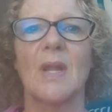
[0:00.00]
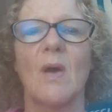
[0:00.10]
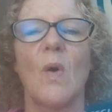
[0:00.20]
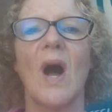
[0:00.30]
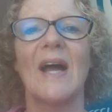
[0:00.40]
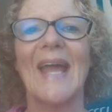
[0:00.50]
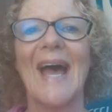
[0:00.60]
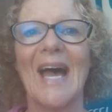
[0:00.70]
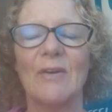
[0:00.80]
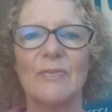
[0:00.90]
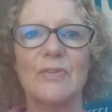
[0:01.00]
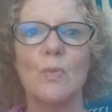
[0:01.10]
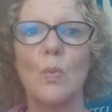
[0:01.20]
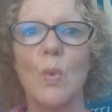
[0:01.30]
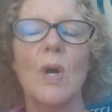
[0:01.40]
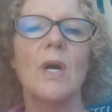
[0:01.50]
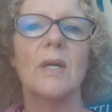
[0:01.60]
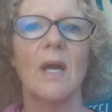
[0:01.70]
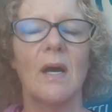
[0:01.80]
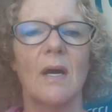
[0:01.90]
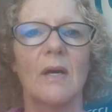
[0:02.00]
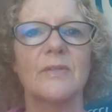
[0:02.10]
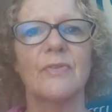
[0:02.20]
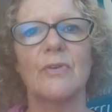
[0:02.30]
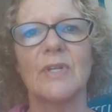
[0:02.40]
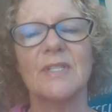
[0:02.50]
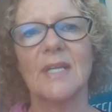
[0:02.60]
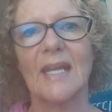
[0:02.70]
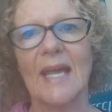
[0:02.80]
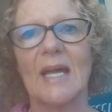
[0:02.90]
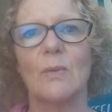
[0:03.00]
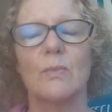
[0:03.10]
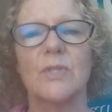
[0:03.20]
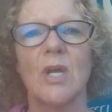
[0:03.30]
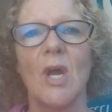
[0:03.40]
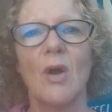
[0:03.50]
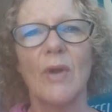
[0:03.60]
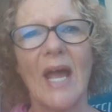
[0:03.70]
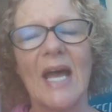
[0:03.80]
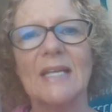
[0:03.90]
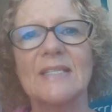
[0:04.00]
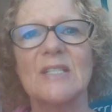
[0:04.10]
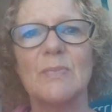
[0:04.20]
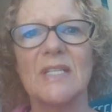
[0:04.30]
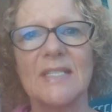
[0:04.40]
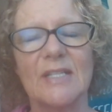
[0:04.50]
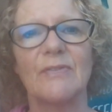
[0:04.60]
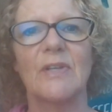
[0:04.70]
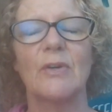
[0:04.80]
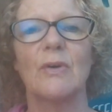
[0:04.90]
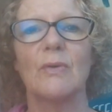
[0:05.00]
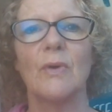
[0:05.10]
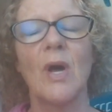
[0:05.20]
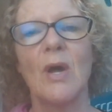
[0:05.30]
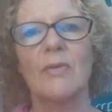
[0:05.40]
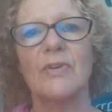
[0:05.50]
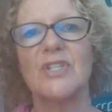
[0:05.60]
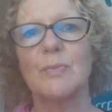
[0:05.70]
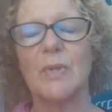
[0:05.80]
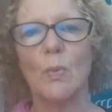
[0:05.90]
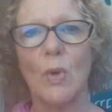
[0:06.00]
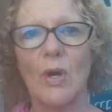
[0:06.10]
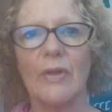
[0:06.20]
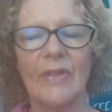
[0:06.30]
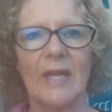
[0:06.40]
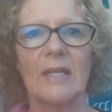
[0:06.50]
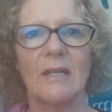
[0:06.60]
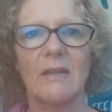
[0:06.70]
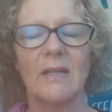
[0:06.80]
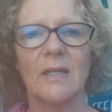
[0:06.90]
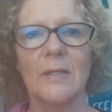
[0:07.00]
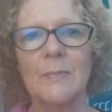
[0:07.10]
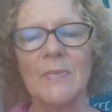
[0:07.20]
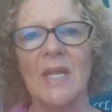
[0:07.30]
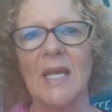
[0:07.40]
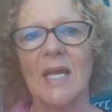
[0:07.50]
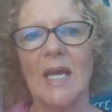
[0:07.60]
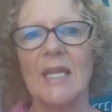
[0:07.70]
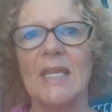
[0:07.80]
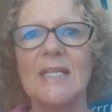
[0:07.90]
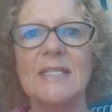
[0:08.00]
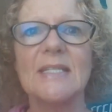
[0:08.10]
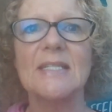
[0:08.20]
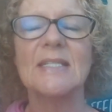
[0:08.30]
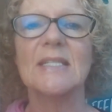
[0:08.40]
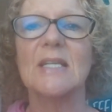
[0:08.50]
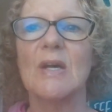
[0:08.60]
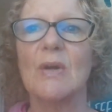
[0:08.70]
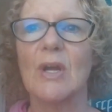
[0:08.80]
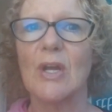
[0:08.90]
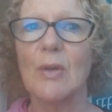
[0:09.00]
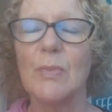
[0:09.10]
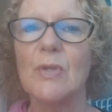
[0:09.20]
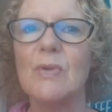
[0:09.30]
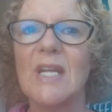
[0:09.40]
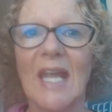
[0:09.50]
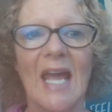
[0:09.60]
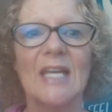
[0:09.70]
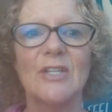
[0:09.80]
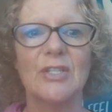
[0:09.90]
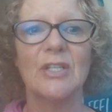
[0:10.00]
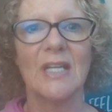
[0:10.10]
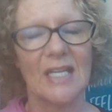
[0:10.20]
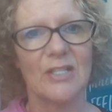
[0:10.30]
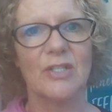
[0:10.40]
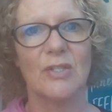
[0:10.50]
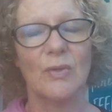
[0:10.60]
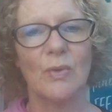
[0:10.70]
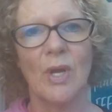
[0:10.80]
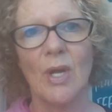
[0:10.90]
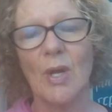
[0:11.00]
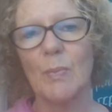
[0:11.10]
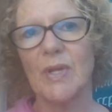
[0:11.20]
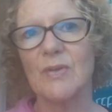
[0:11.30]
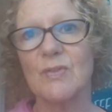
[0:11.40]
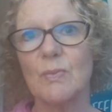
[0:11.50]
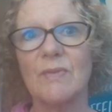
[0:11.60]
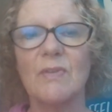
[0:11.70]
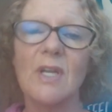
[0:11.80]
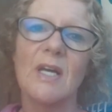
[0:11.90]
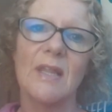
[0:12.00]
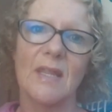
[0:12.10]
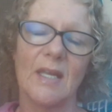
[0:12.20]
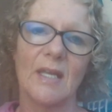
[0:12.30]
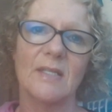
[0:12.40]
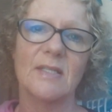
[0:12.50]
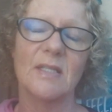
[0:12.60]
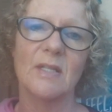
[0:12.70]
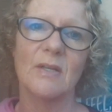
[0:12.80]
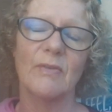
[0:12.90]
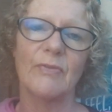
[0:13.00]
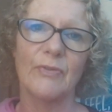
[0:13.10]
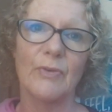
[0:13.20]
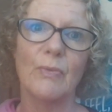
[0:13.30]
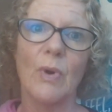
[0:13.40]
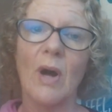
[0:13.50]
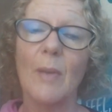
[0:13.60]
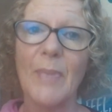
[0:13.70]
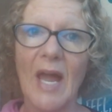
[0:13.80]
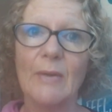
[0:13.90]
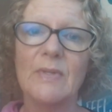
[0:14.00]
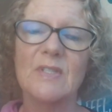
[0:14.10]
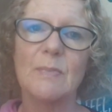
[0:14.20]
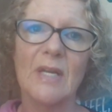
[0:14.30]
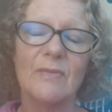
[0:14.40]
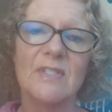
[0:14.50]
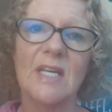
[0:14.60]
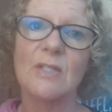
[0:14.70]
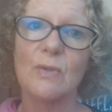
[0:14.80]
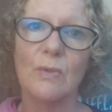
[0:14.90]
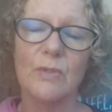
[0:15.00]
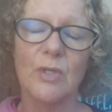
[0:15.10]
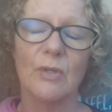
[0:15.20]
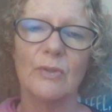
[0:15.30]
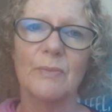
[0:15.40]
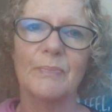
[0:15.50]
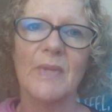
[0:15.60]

or I have to work hard for it to count, or it has to be difficult for it to be worth anything. And this is a communication issue because we've learned this through what our parents may have said or done,